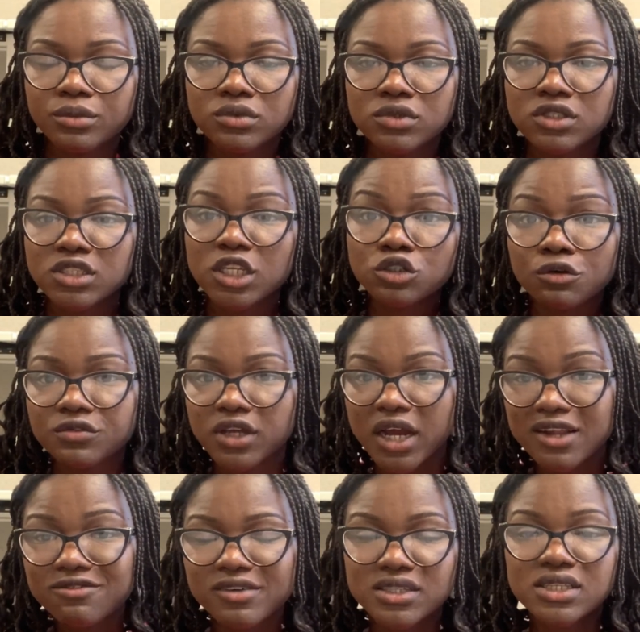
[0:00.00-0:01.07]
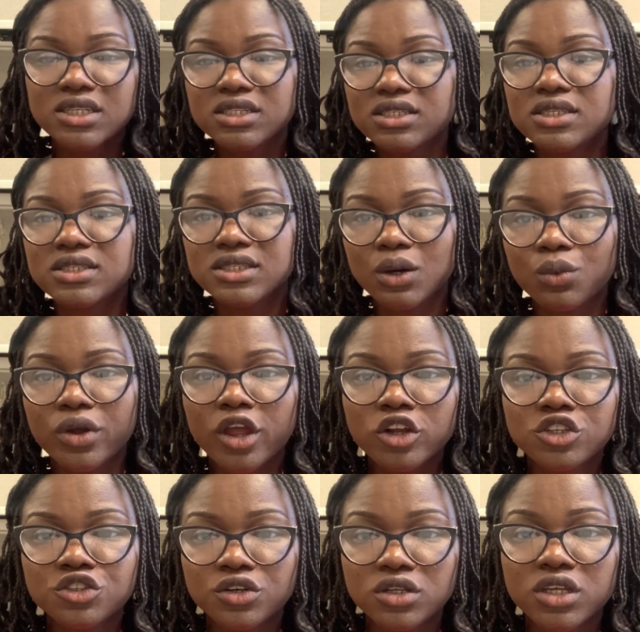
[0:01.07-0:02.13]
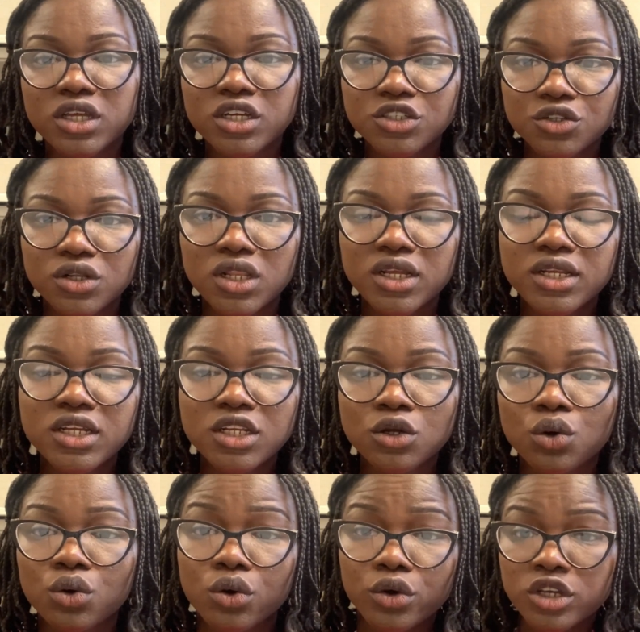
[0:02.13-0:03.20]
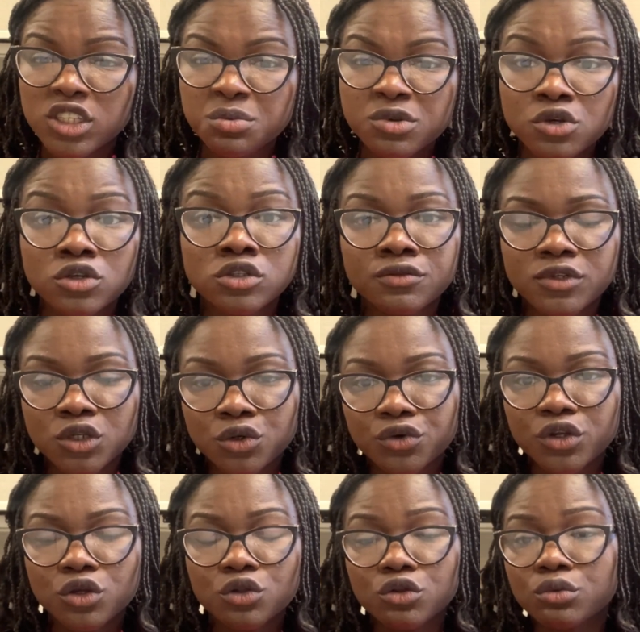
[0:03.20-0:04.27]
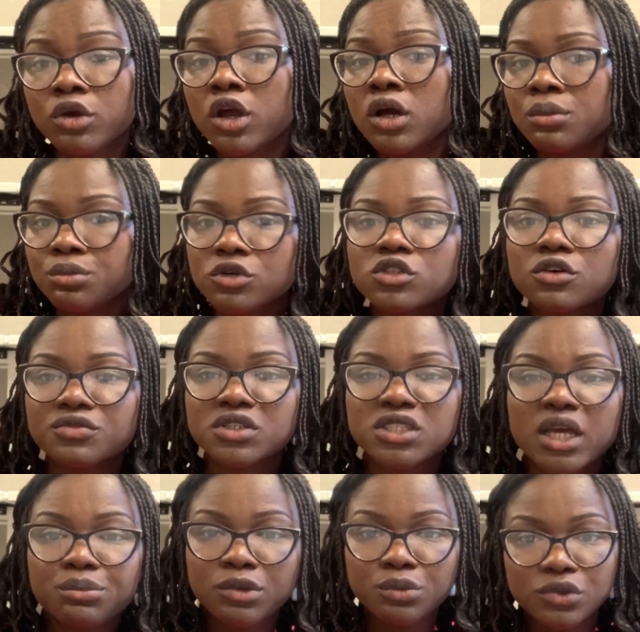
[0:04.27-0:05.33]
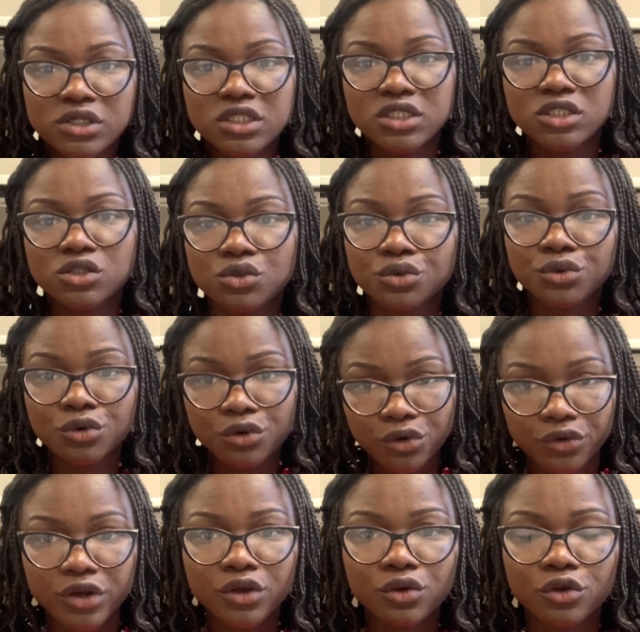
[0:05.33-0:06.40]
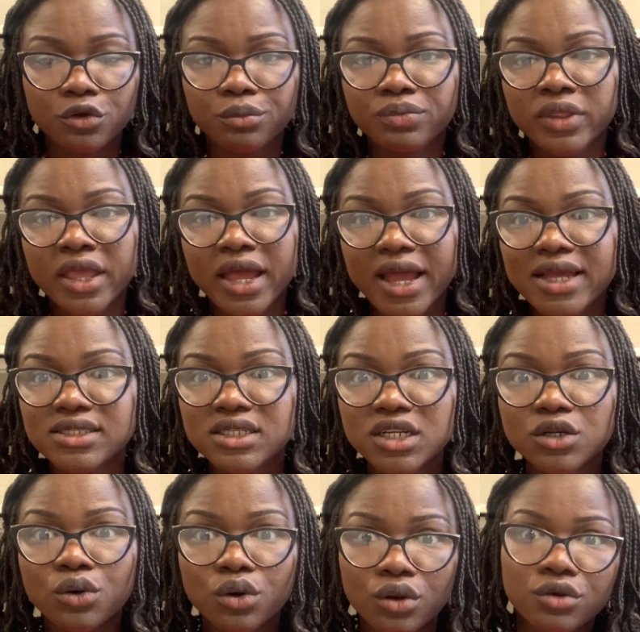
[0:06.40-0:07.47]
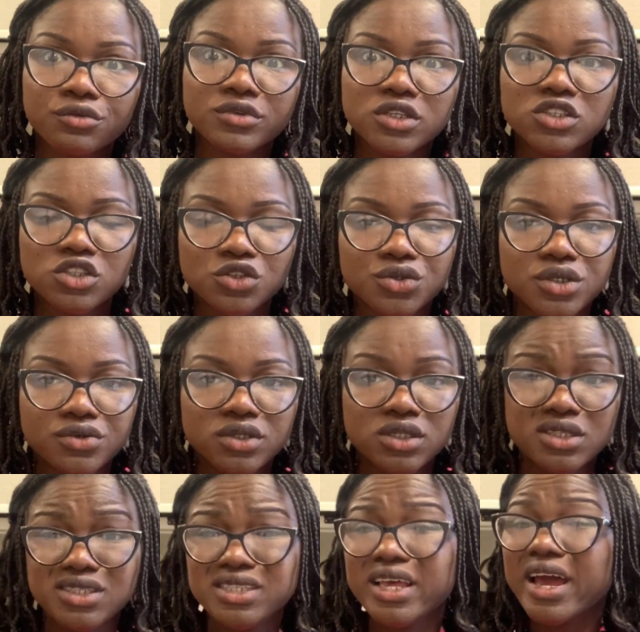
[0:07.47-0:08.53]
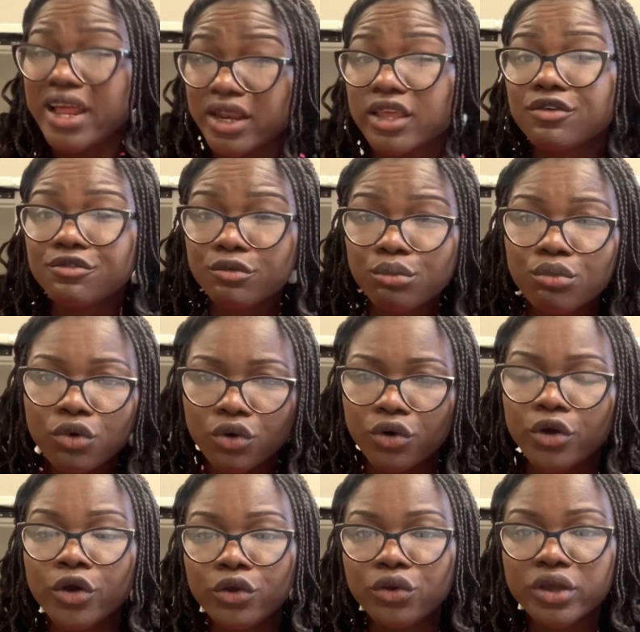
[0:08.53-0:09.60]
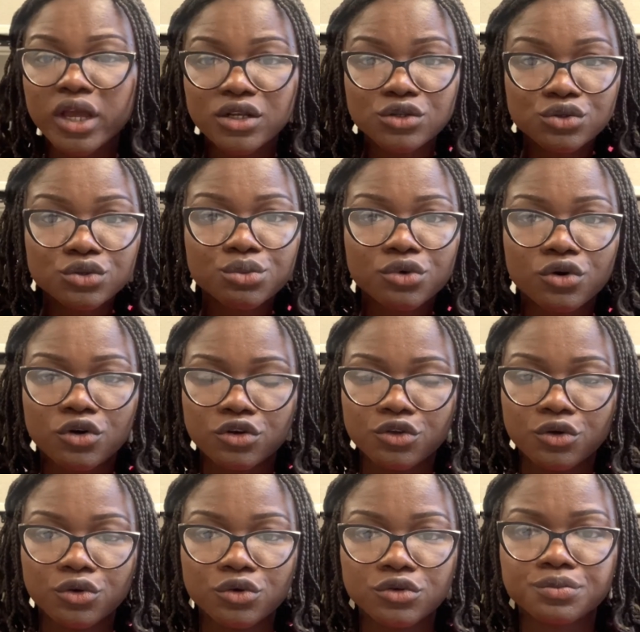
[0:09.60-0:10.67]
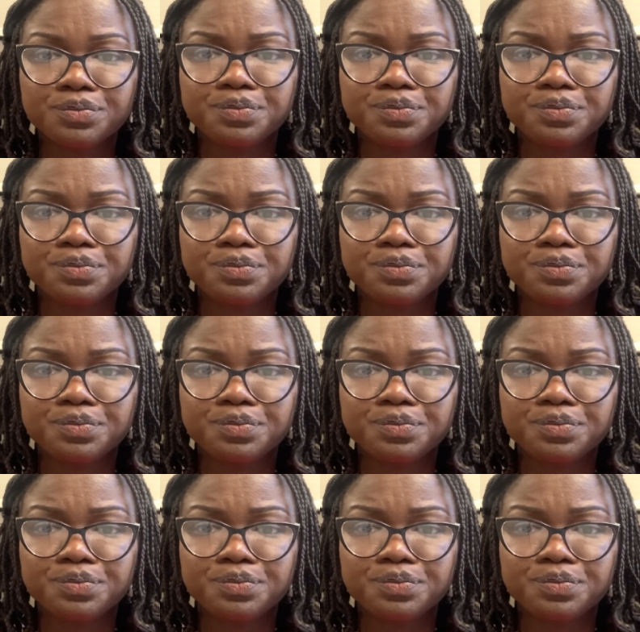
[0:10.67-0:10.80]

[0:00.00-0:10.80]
state-of-the-art facilities that will aid your learning, or is it because of the curriculum? Most of the time, people stick to curriculum. I stated all of these 3 reasons, and even more. You can do more on your own.